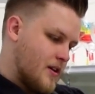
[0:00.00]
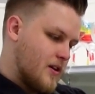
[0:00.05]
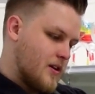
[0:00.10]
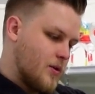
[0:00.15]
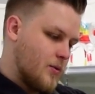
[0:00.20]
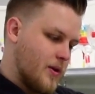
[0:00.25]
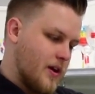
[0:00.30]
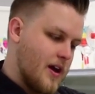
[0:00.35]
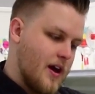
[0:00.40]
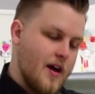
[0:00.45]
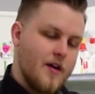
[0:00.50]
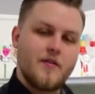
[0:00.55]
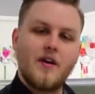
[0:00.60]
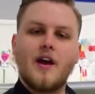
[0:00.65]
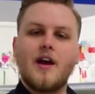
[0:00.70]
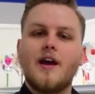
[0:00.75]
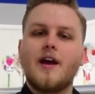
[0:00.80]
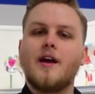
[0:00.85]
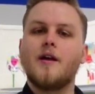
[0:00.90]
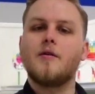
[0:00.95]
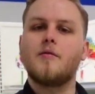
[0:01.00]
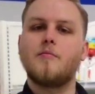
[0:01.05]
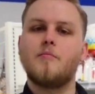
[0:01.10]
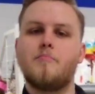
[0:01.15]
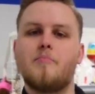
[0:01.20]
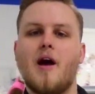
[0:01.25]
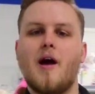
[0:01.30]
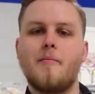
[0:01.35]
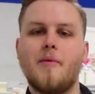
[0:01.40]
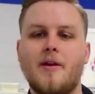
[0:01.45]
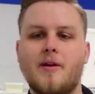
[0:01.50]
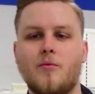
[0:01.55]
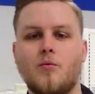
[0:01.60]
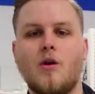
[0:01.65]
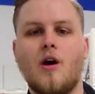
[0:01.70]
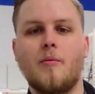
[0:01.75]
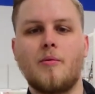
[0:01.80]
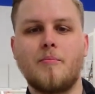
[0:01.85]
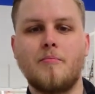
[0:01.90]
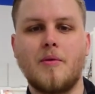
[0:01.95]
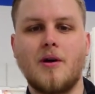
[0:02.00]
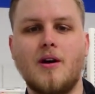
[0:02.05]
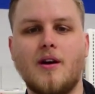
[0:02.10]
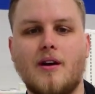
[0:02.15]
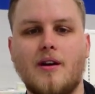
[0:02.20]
we have a Batman and Robin mug